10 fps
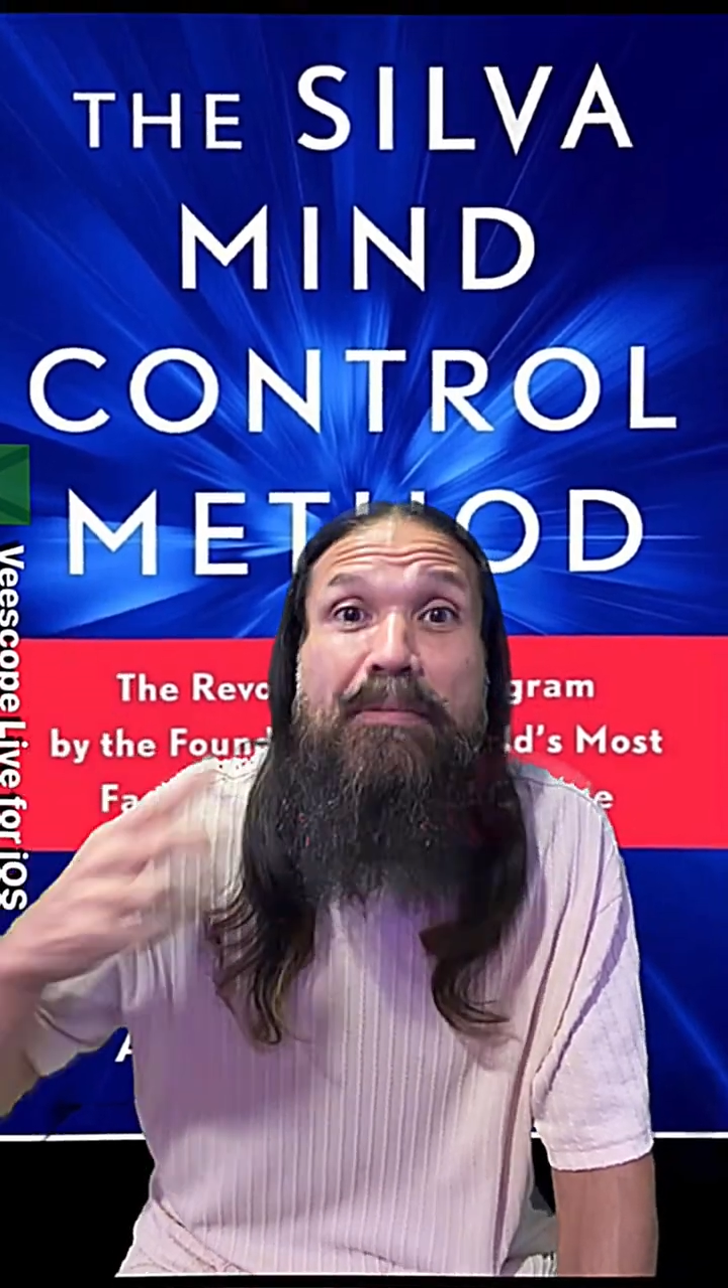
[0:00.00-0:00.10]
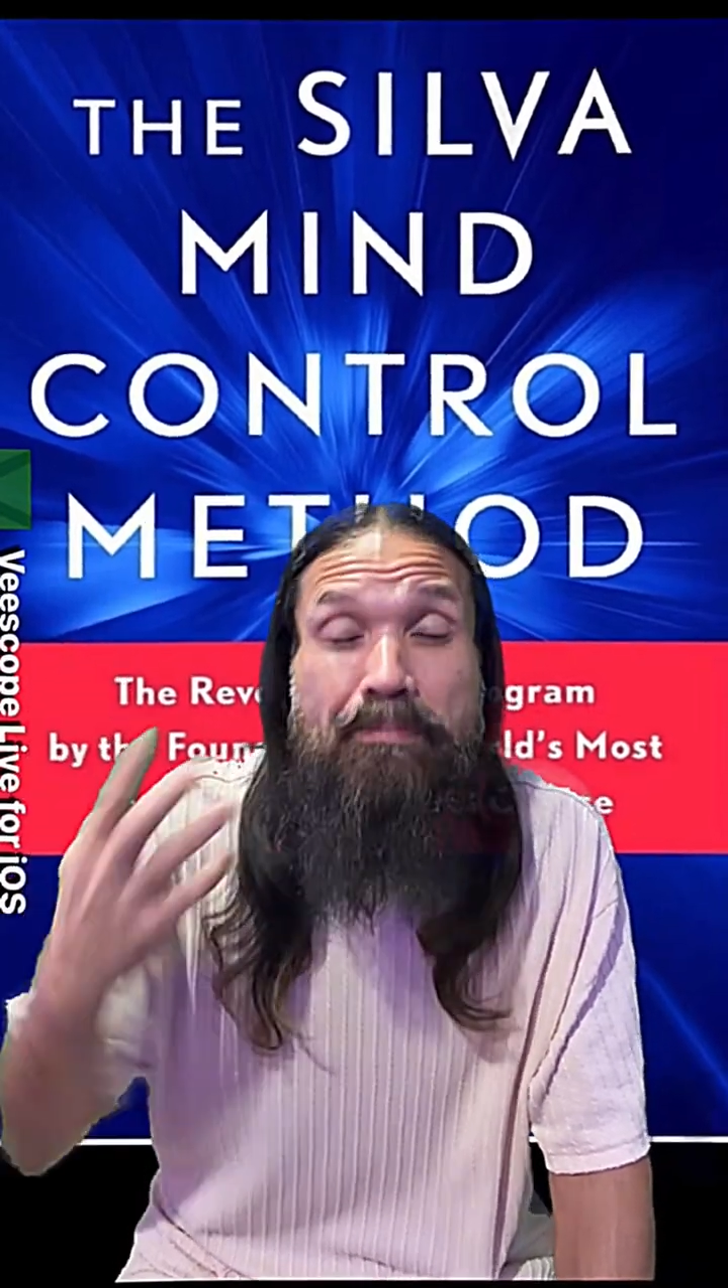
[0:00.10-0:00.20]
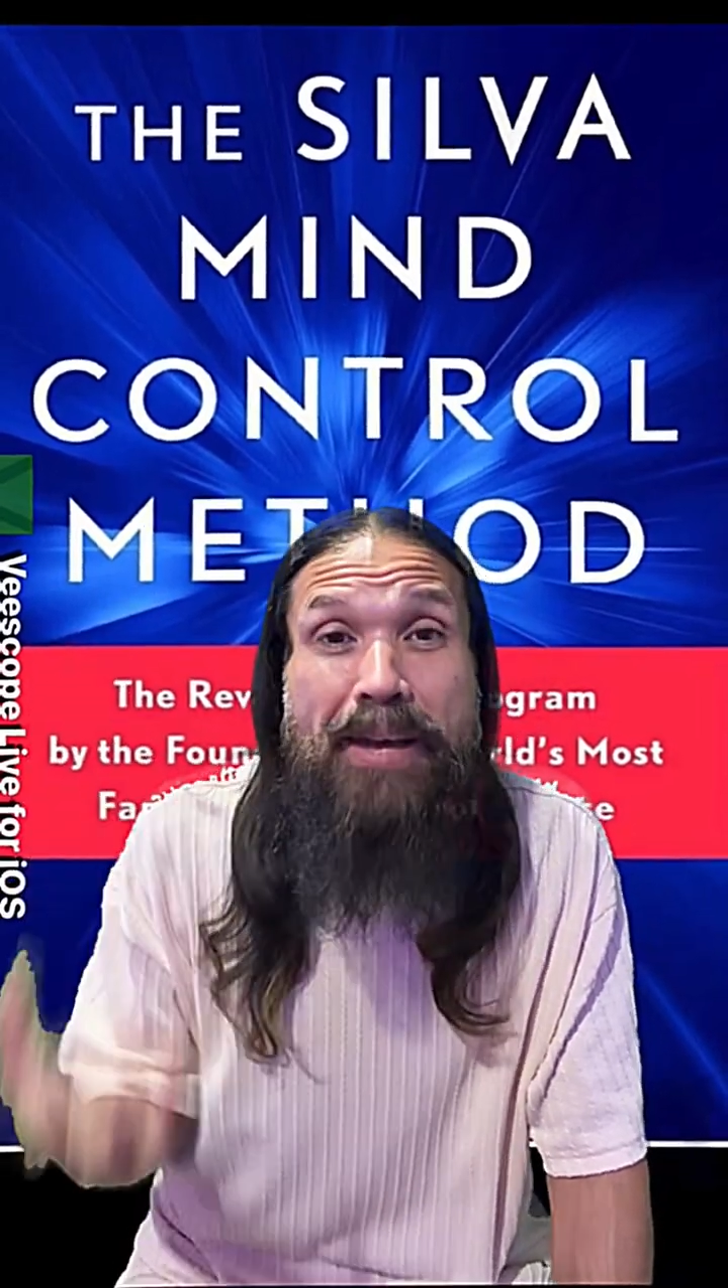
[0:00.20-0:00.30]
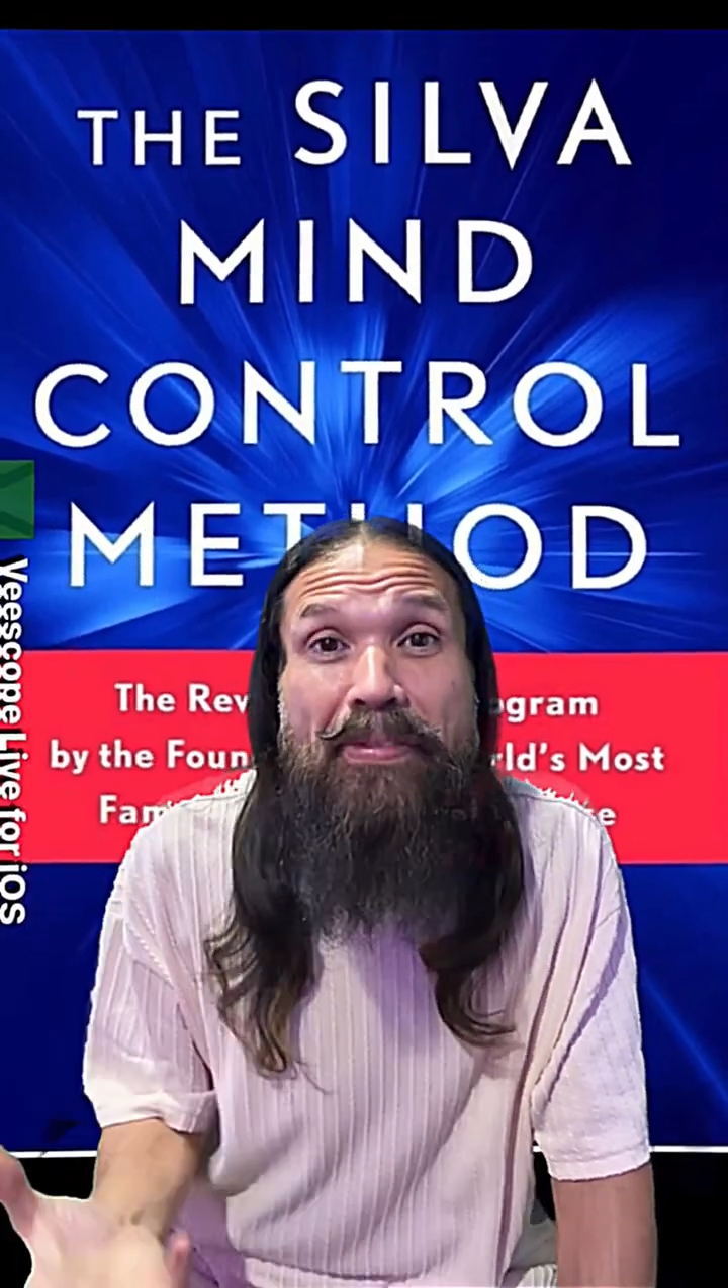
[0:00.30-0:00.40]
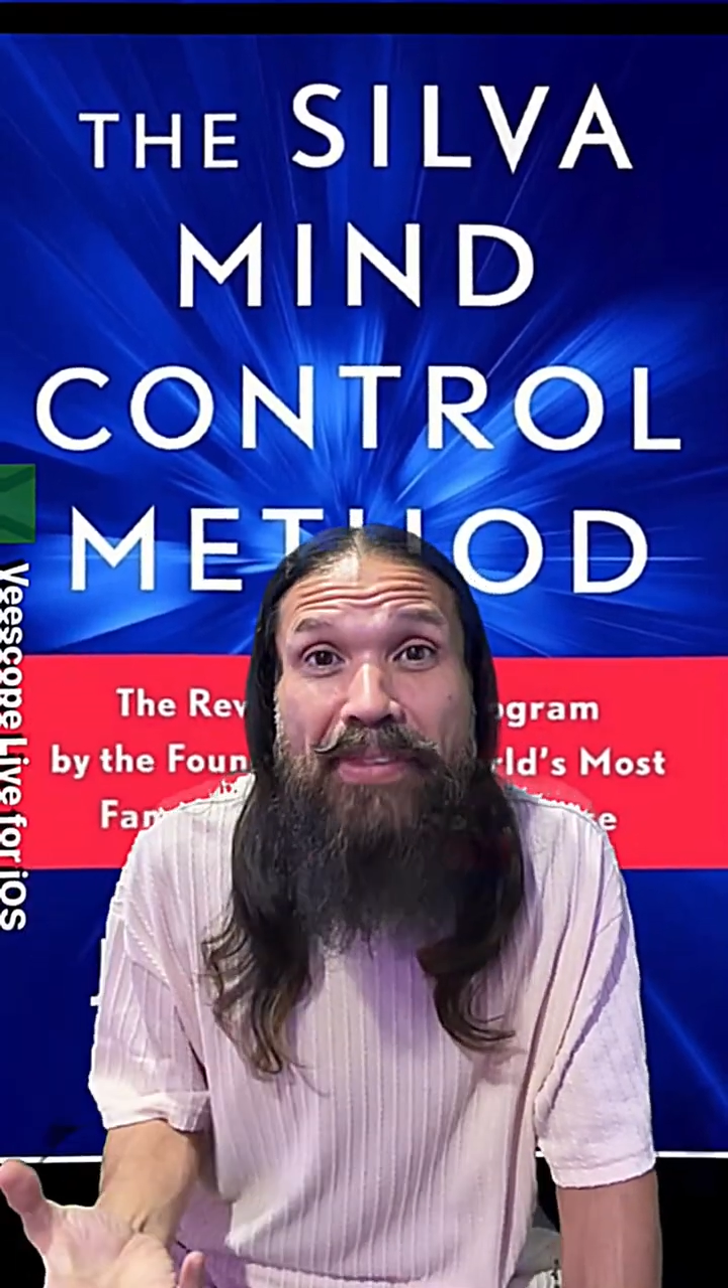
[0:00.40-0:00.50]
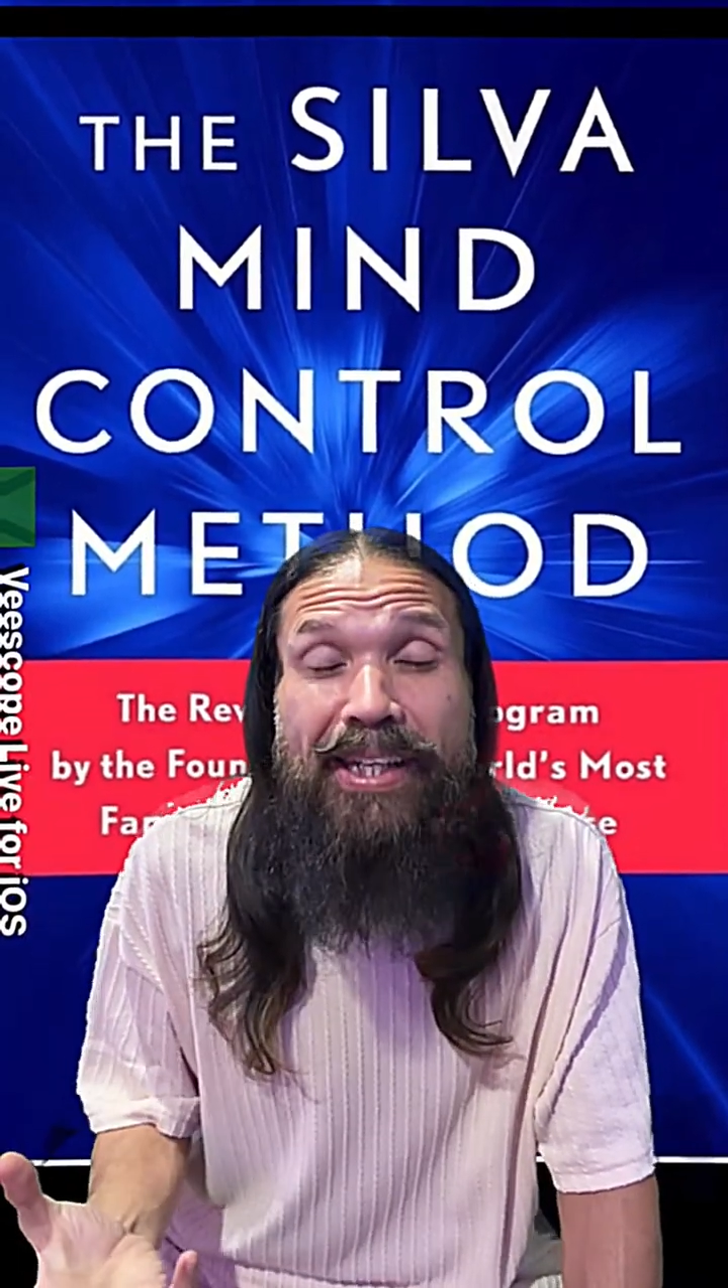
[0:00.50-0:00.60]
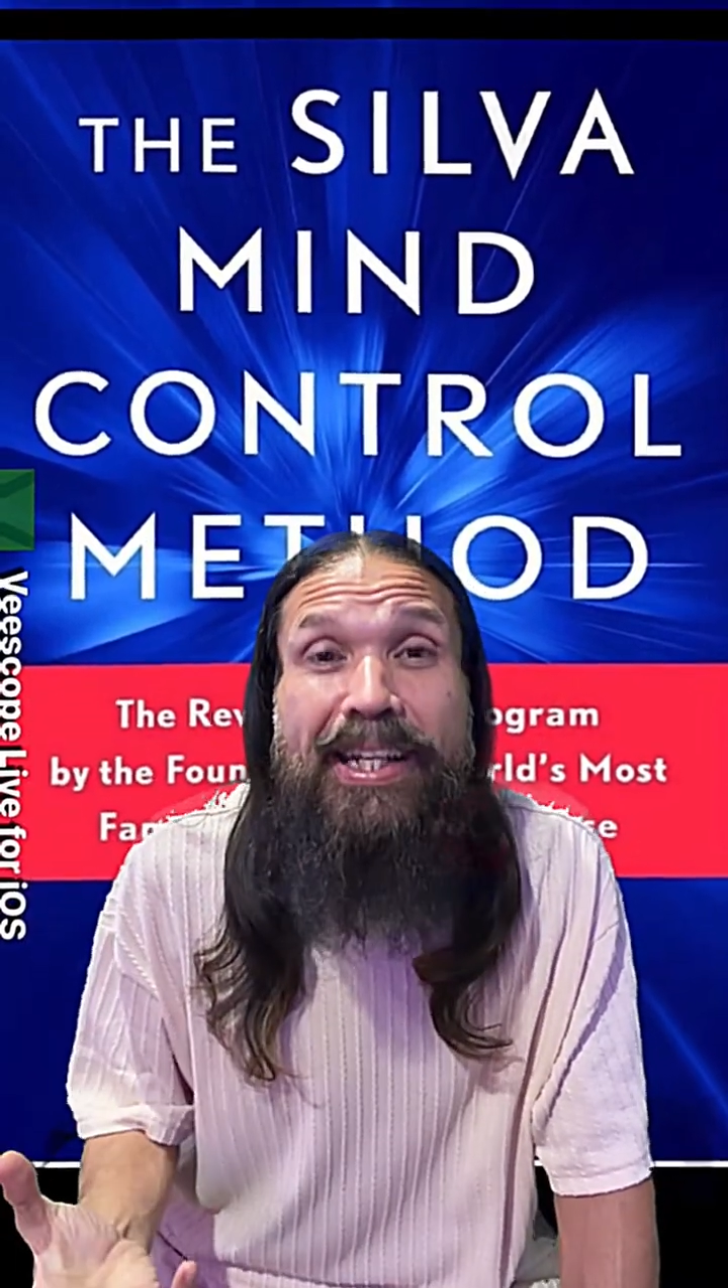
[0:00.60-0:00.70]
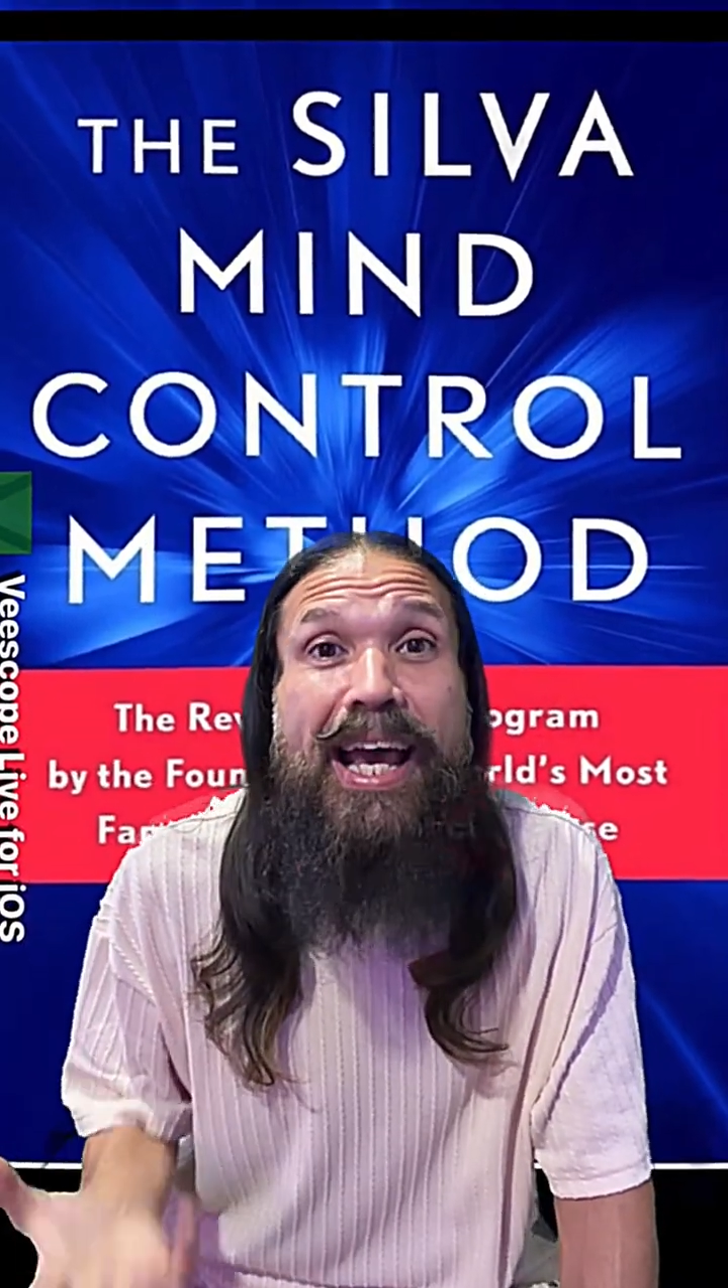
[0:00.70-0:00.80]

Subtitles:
method?